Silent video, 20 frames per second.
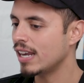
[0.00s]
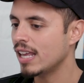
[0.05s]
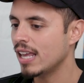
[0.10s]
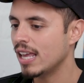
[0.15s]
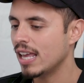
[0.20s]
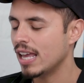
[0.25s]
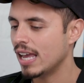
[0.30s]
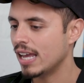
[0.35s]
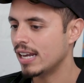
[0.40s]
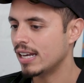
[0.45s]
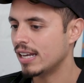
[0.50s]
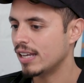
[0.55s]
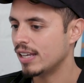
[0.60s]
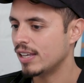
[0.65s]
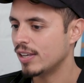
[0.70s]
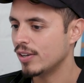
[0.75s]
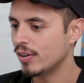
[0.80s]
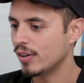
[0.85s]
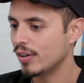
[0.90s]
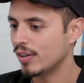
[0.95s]
yeah. and
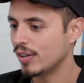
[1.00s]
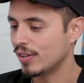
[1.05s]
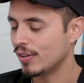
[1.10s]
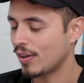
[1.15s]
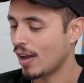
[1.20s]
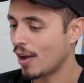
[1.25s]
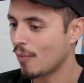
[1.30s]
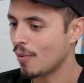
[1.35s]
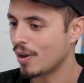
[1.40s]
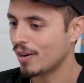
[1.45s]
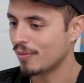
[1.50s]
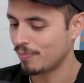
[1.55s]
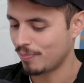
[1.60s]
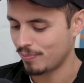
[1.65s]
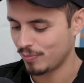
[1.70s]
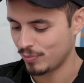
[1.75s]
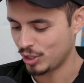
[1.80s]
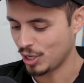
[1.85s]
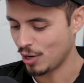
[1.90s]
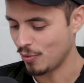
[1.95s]
here I want to
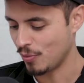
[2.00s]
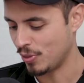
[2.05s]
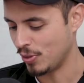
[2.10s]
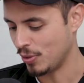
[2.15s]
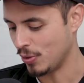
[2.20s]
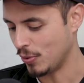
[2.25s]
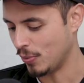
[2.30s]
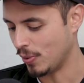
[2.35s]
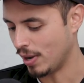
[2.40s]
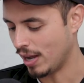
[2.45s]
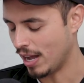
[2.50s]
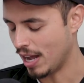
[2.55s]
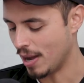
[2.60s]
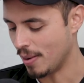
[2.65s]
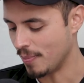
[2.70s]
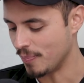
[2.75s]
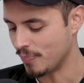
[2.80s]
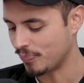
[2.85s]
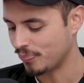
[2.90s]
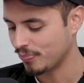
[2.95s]
share with you,
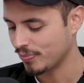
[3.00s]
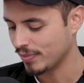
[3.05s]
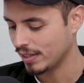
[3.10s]
um,